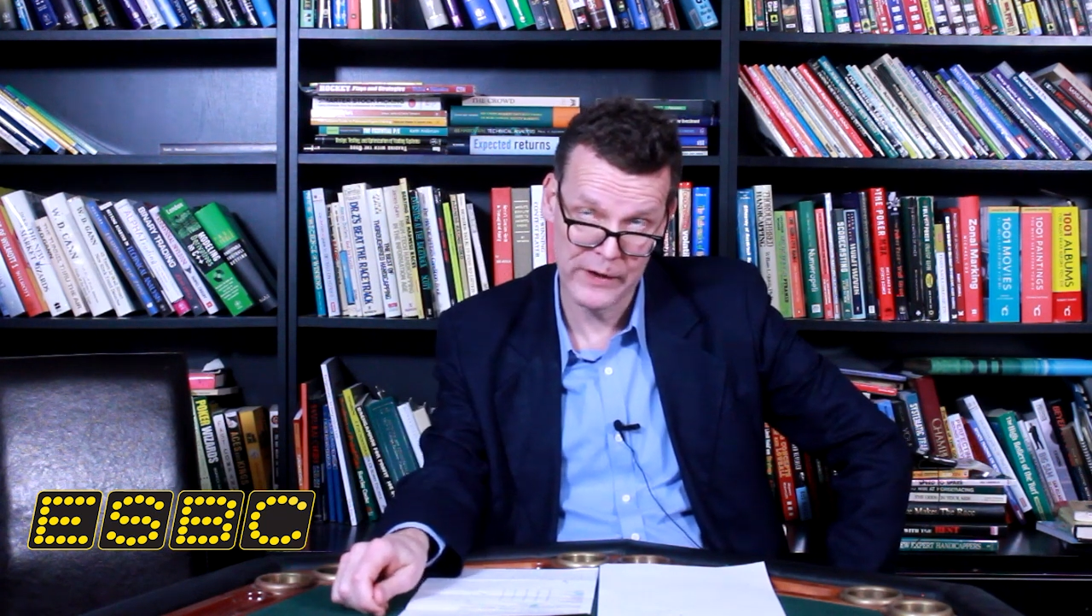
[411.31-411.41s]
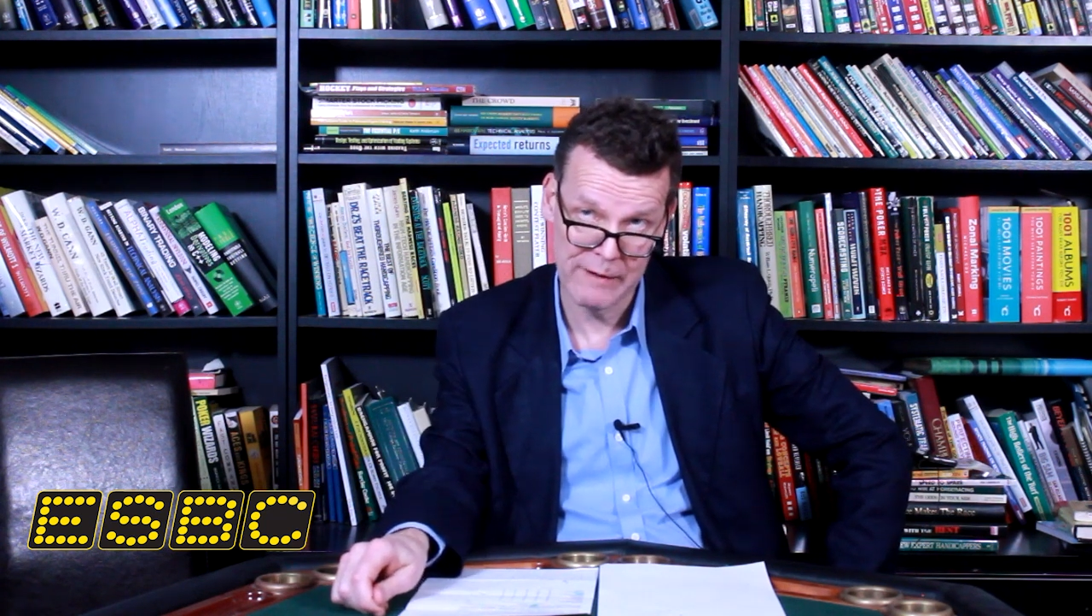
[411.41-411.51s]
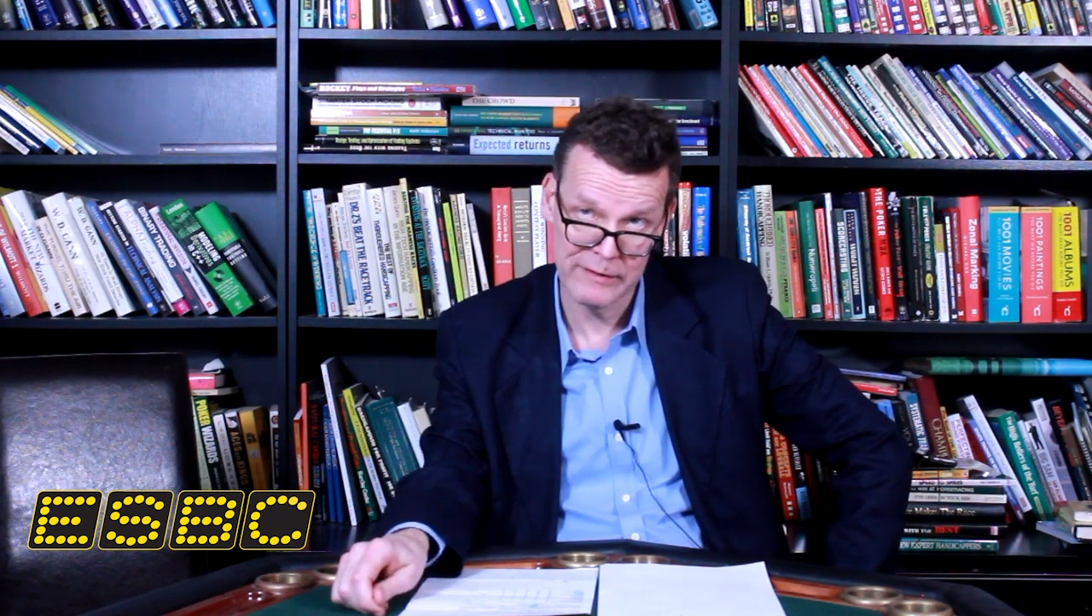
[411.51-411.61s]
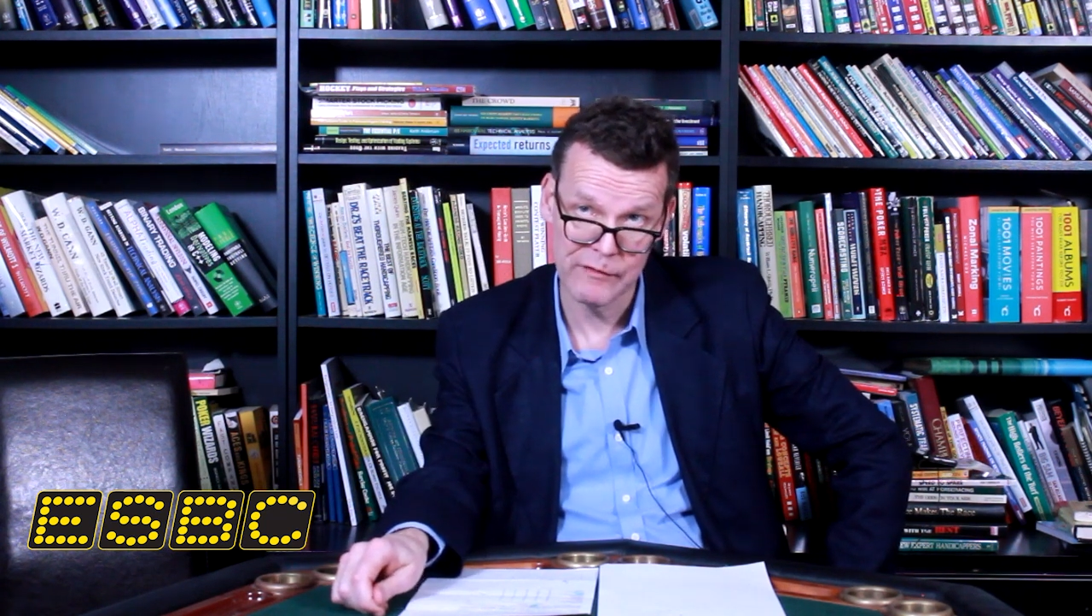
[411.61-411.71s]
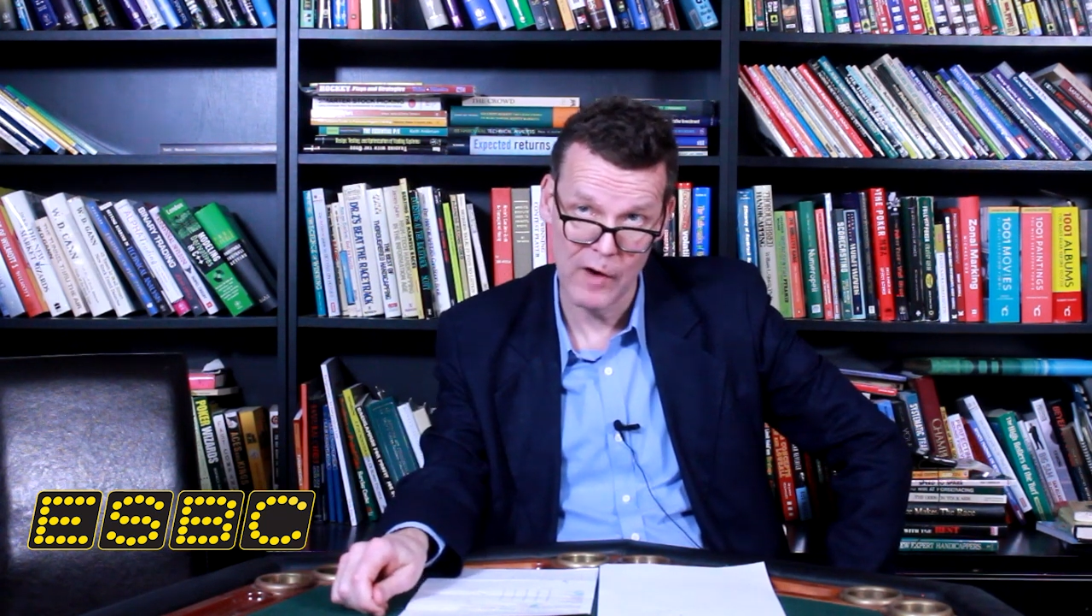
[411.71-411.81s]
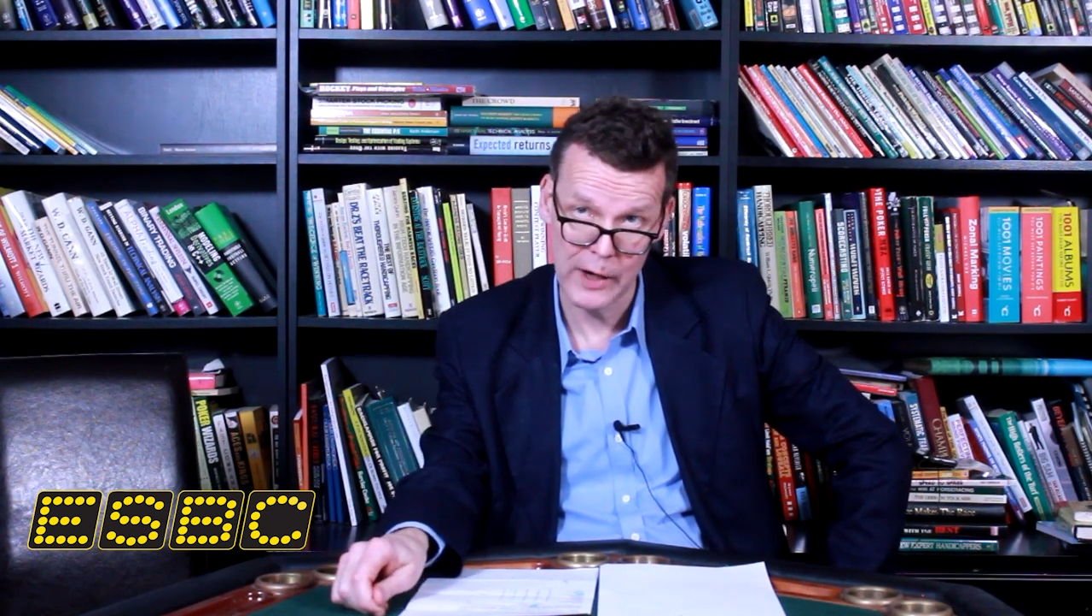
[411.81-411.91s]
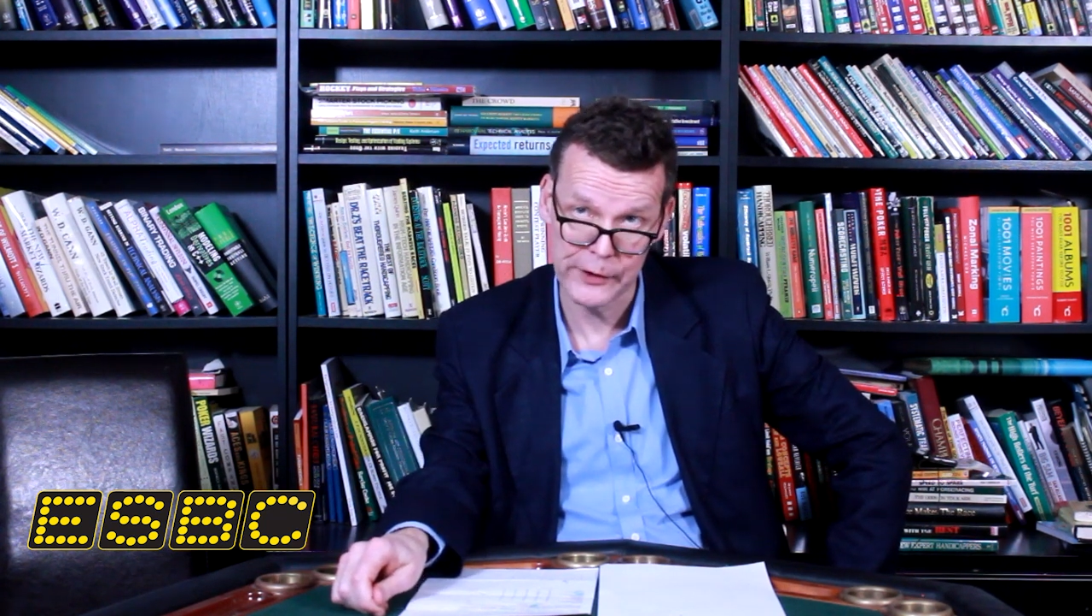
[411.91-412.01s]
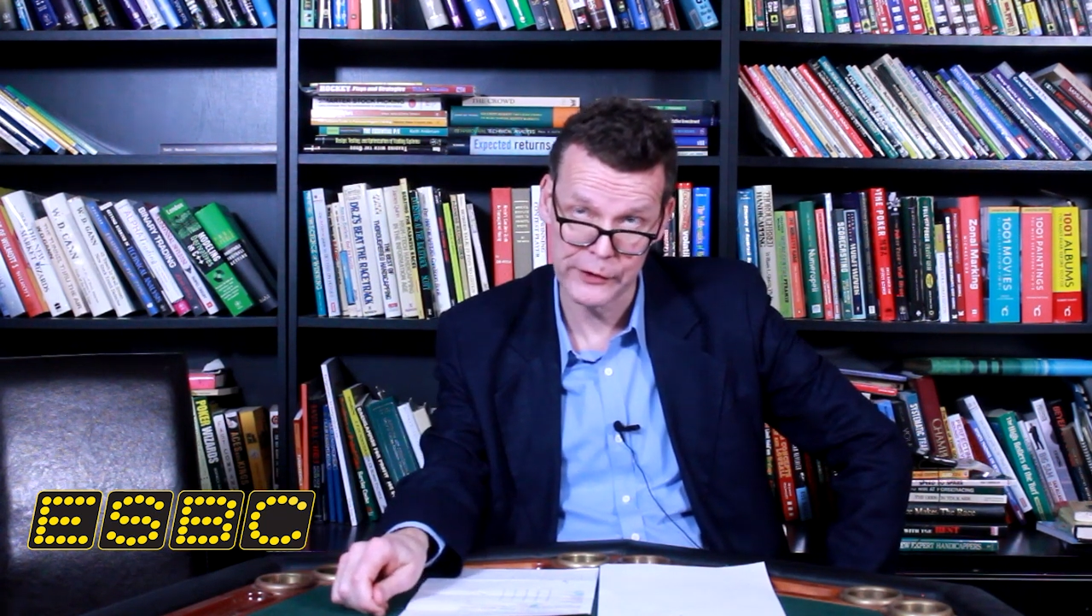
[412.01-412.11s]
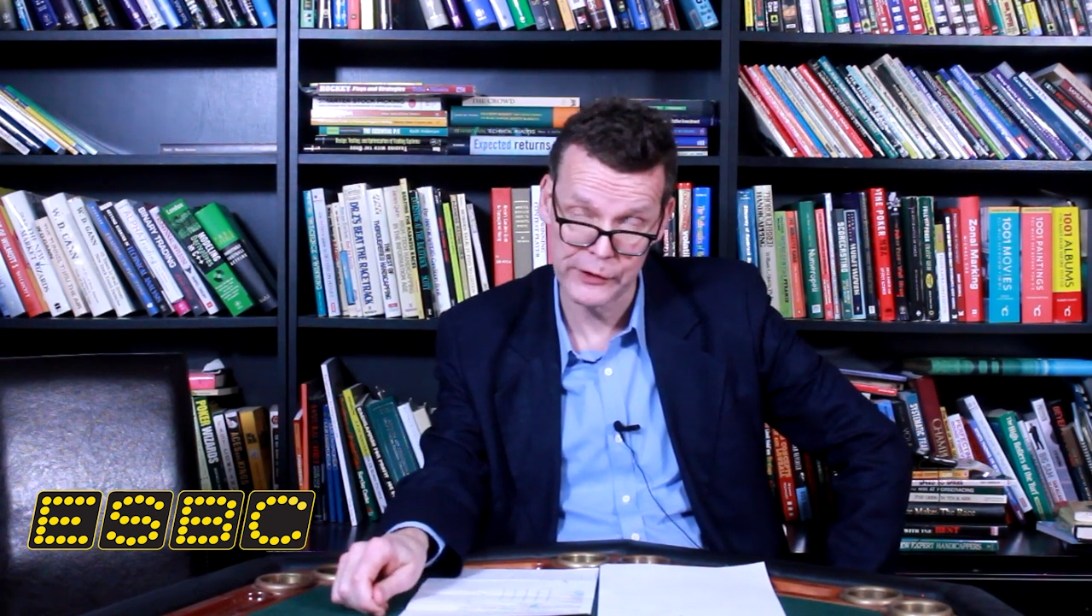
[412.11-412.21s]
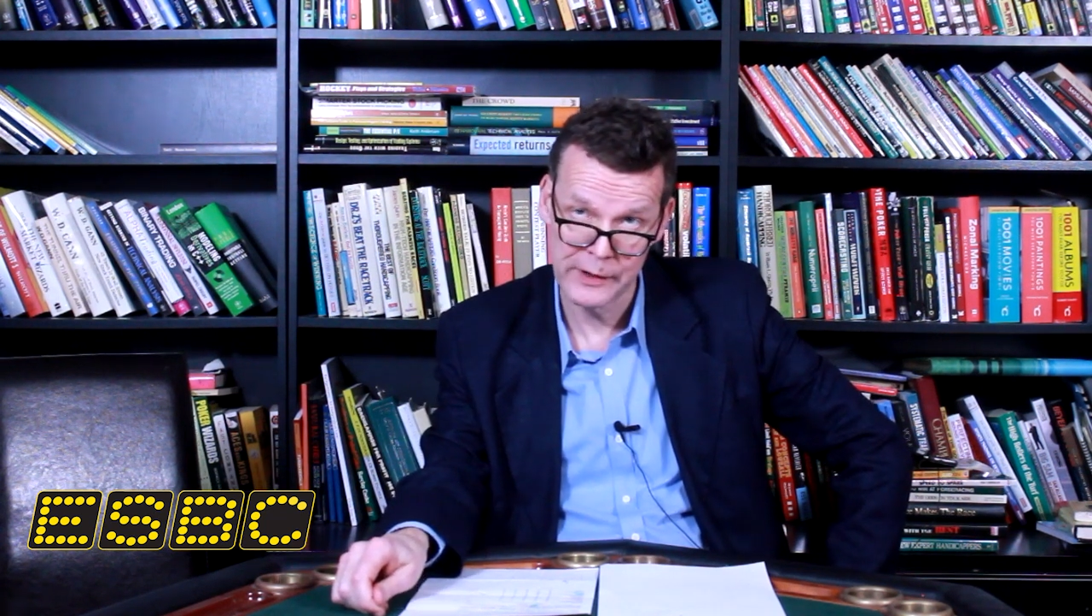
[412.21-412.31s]
David
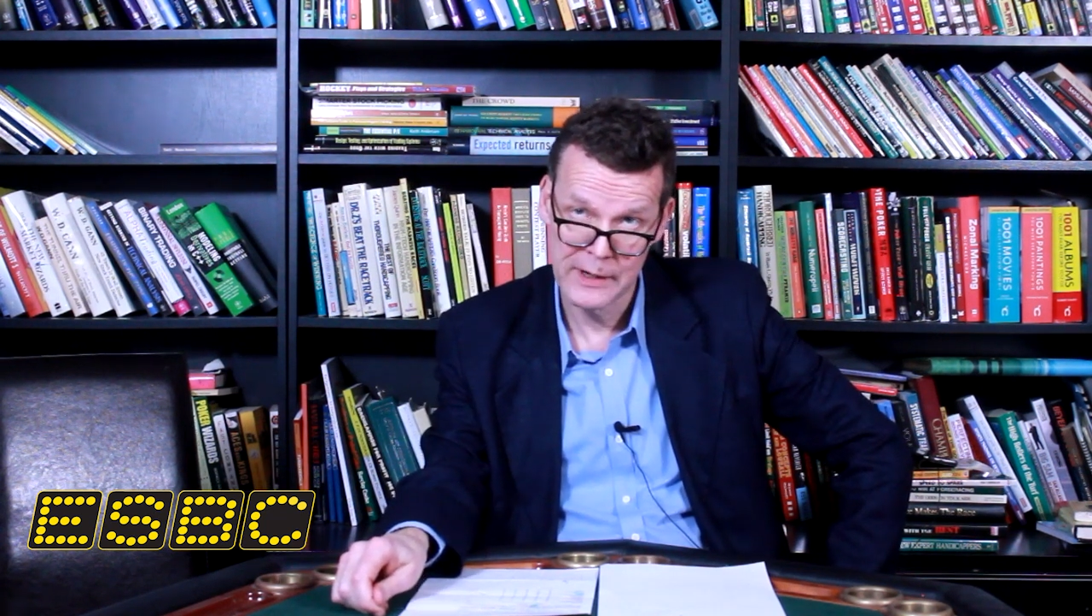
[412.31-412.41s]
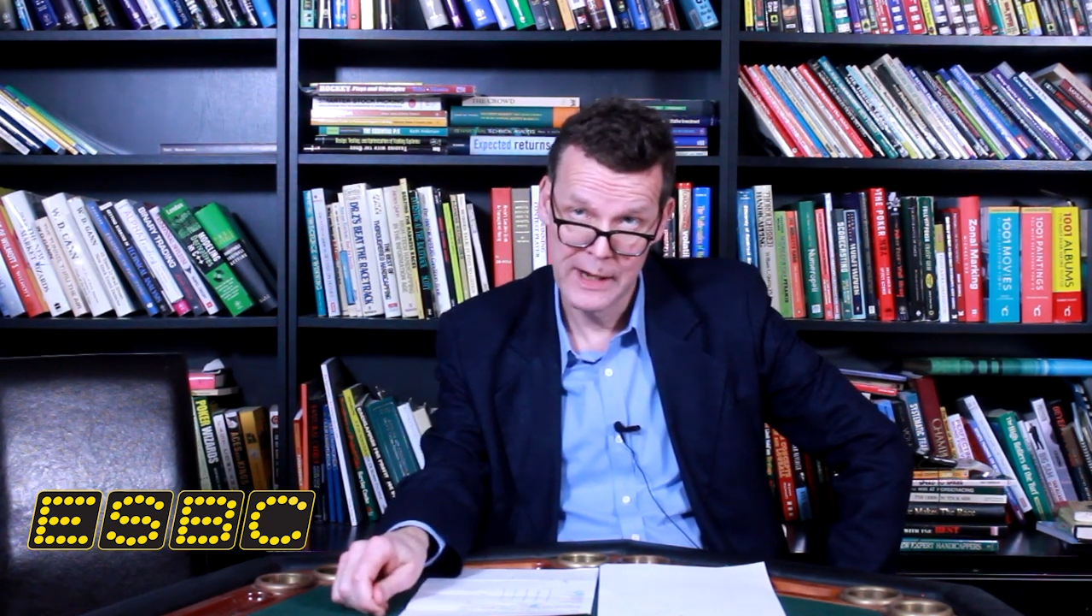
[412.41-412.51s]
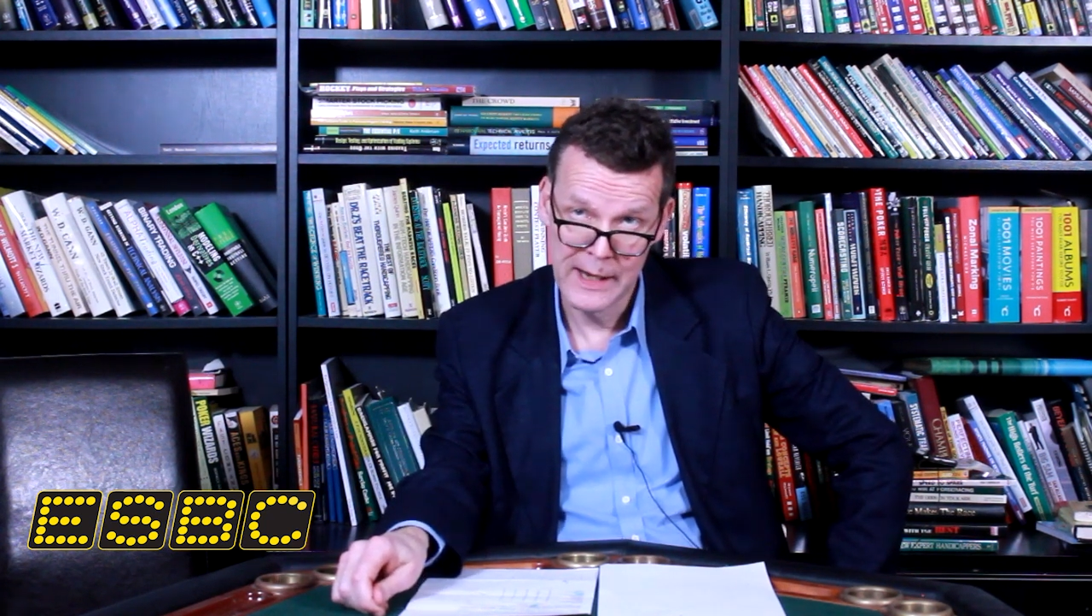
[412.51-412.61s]
Wagner.